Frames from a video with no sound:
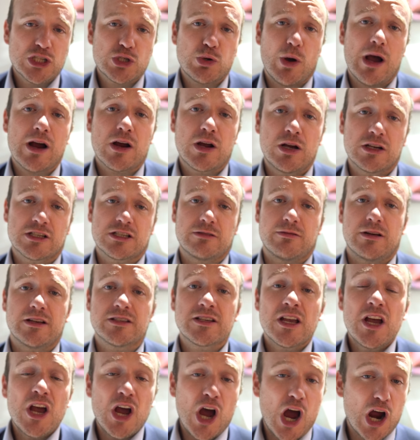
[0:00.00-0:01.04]
to our
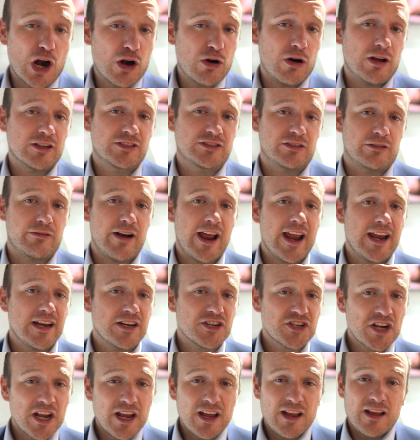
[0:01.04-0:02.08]
customers across the
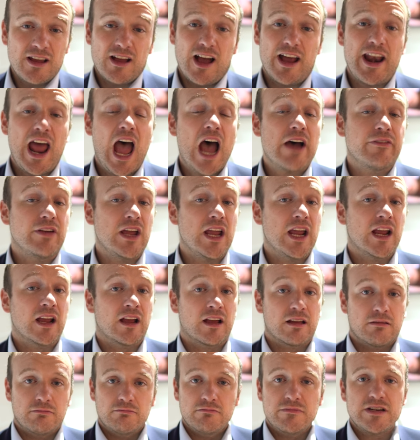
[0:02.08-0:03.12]
range. And having
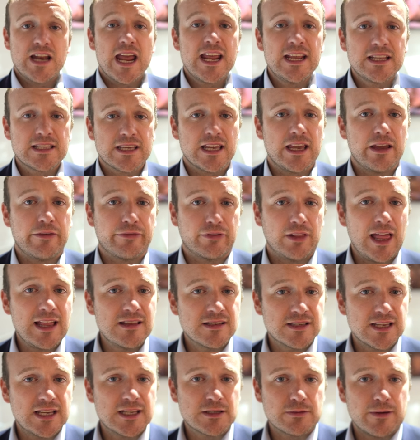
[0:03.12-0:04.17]
native
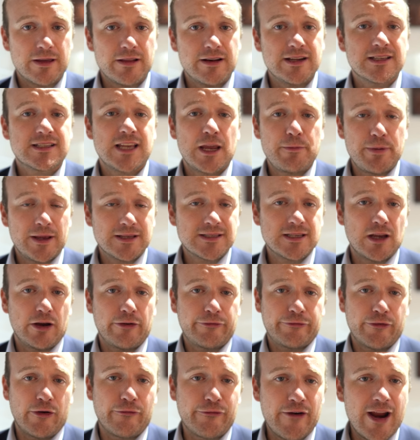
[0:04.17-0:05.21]
lenses, whether it's APS-C
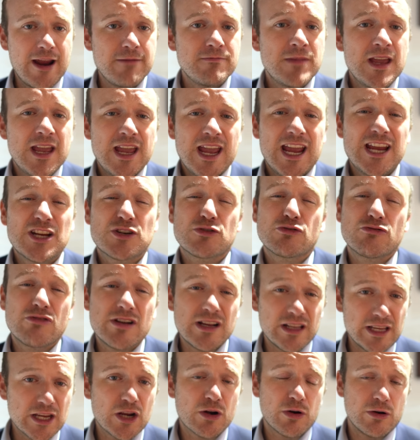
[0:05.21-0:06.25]
or full frame, is
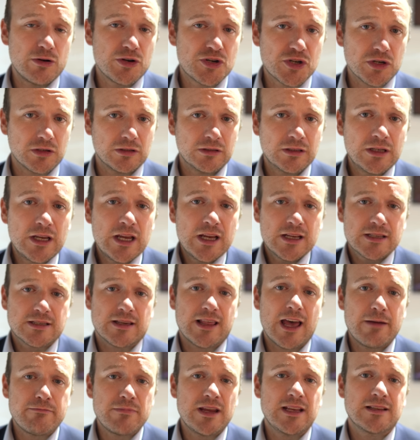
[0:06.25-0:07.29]
really crucial.
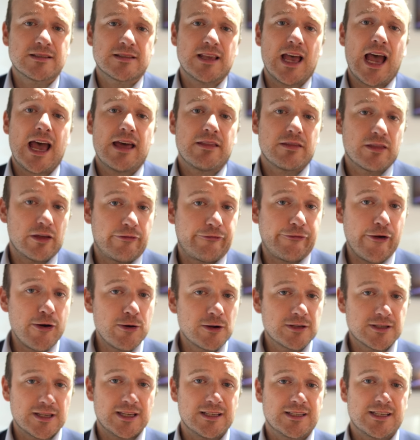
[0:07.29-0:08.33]
So that means that the
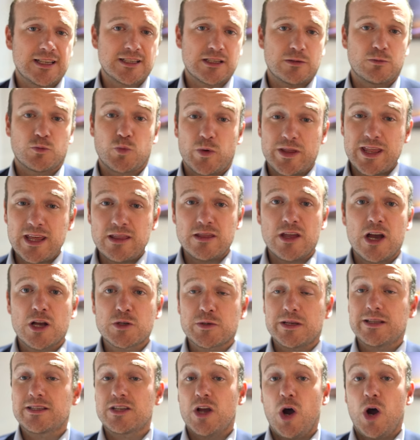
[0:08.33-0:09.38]
focusing system within those, whether it's